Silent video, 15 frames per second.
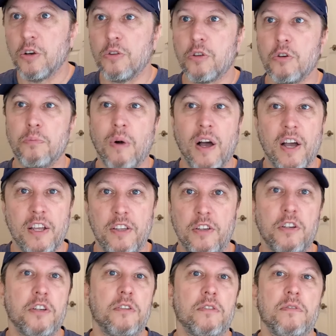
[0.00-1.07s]
through mine. You
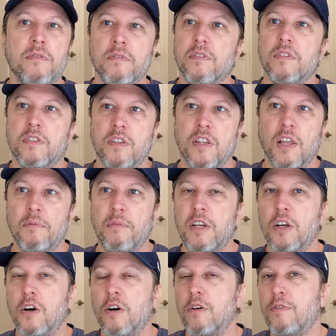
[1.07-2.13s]
can let me
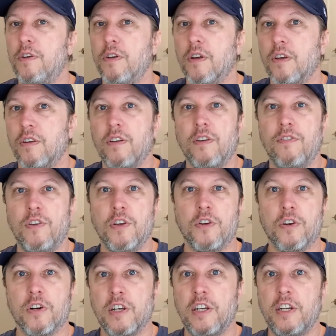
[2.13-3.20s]
know if you
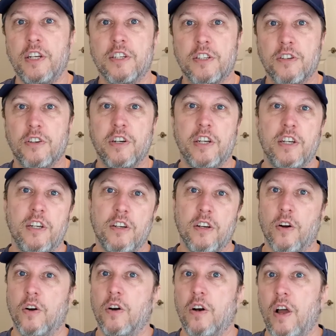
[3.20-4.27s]
agree, disagree,
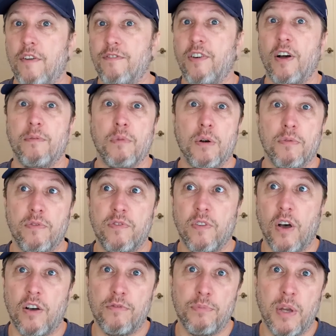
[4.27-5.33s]
or if I'm
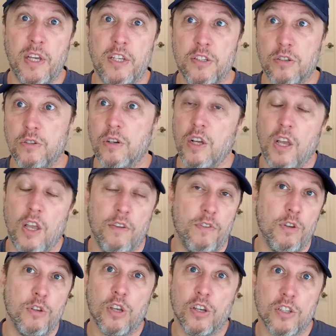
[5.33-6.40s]
off base, or if
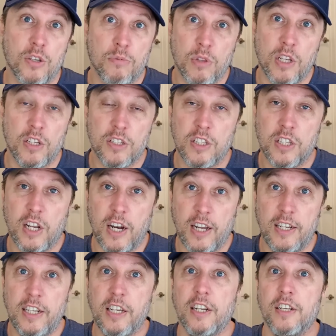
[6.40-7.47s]
you saw something else that I
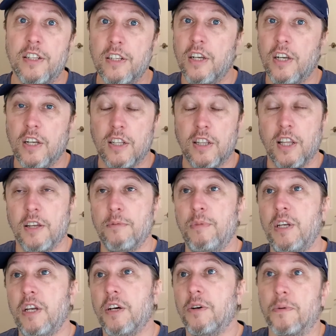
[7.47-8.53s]
didn't. Let me
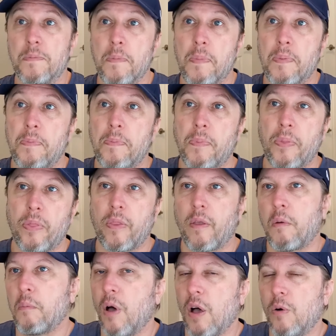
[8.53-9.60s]
know.
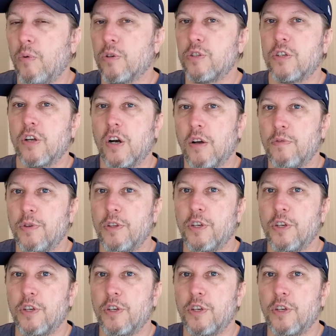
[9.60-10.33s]
We'll start off with the